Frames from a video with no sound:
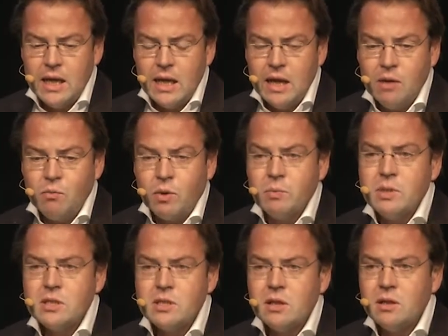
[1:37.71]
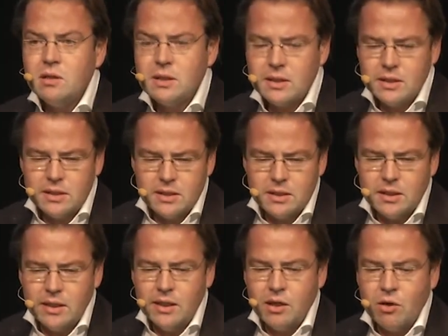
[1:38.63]
And what we saw
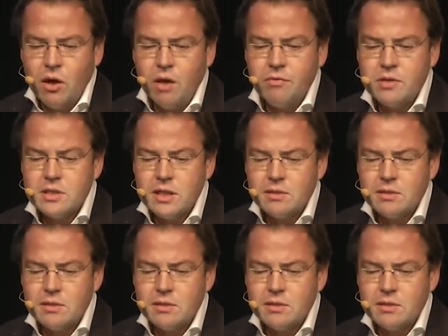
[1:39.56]
in our office